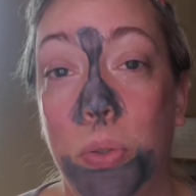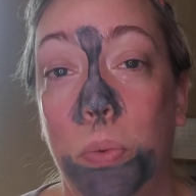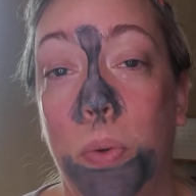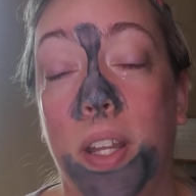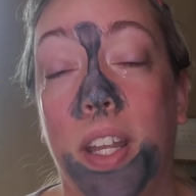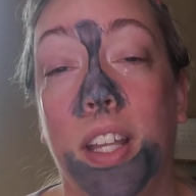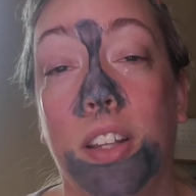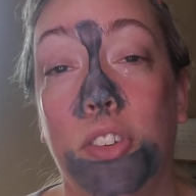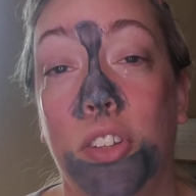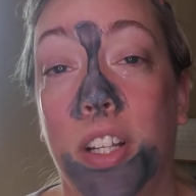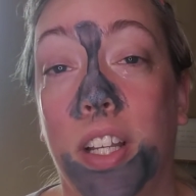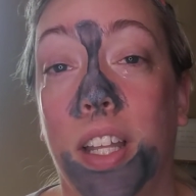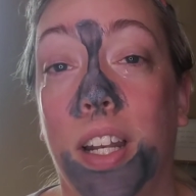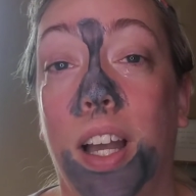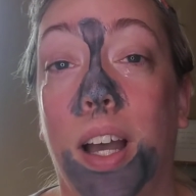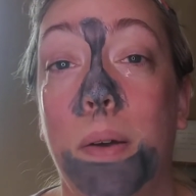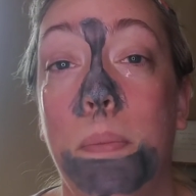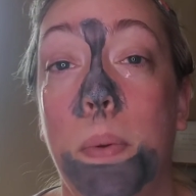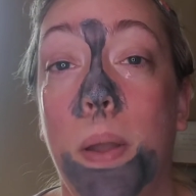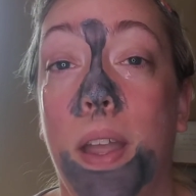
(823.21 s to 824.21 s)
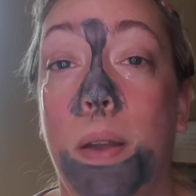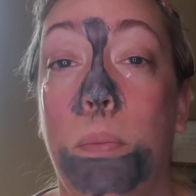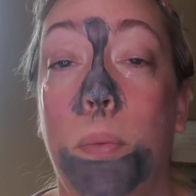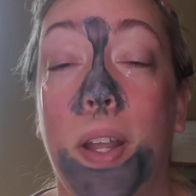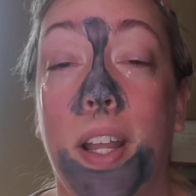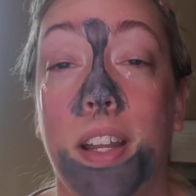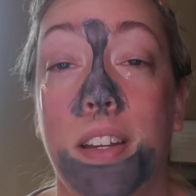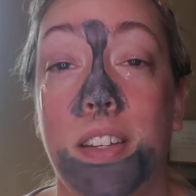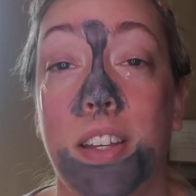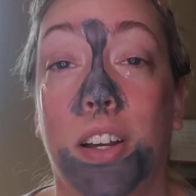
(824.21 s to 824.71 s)
we can look it up and
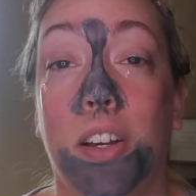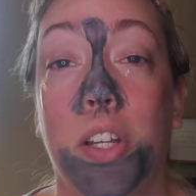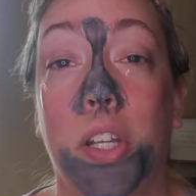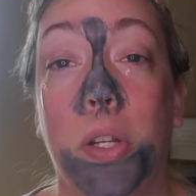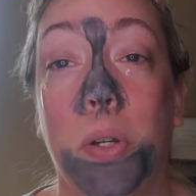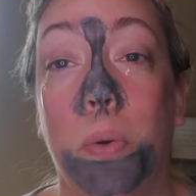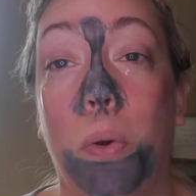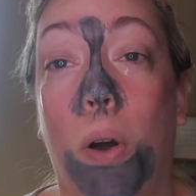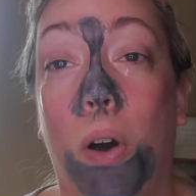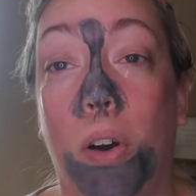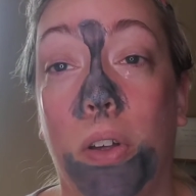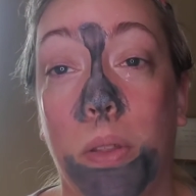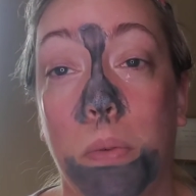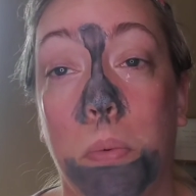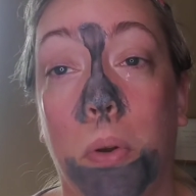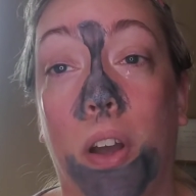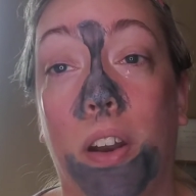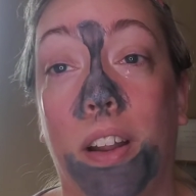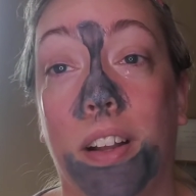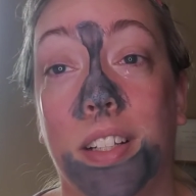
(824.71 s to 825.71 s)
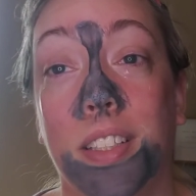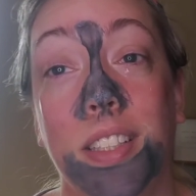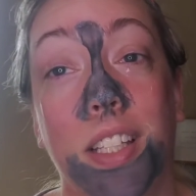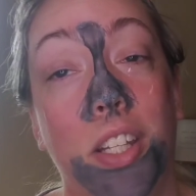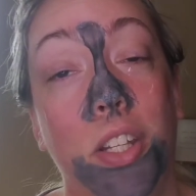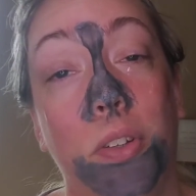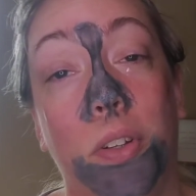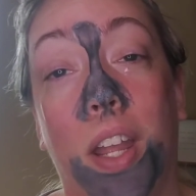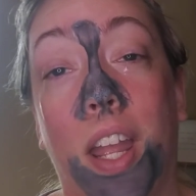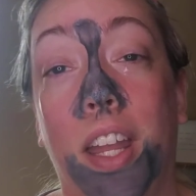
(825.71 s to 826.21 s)
we can tell you all the products
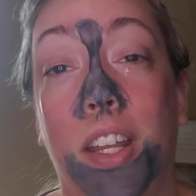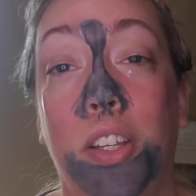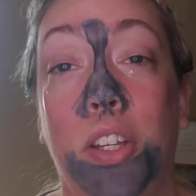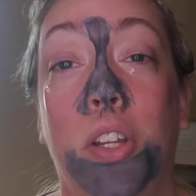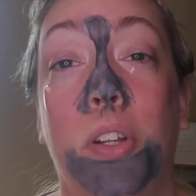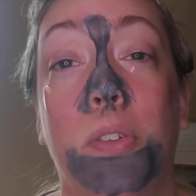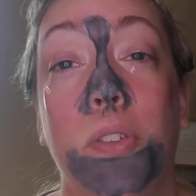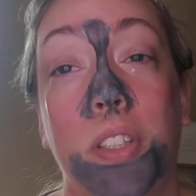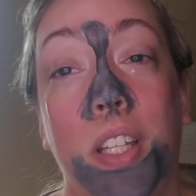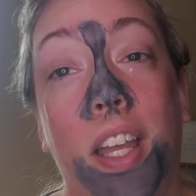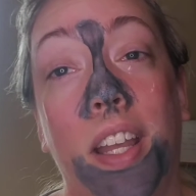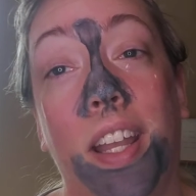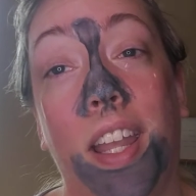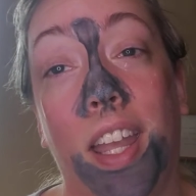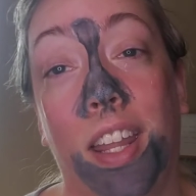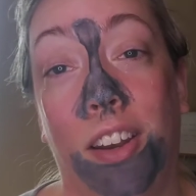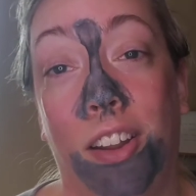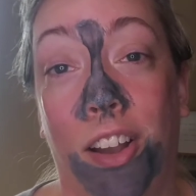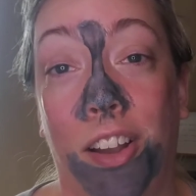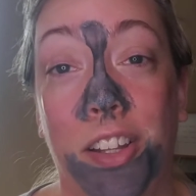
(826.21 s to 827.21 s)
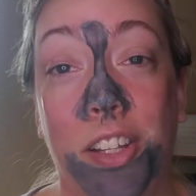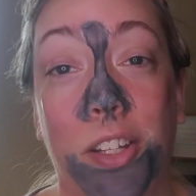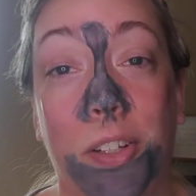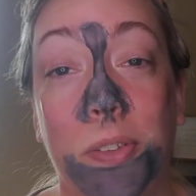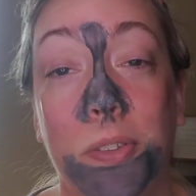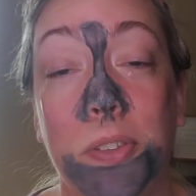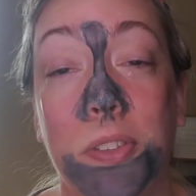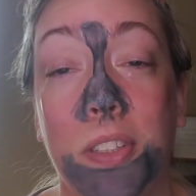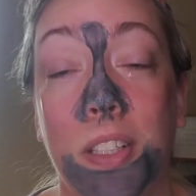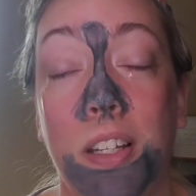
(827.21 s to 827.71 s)
that you can use and cannot
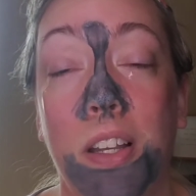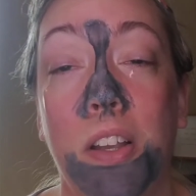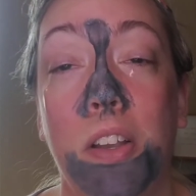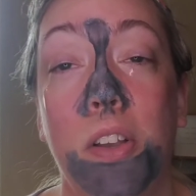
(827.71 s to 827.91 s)
use.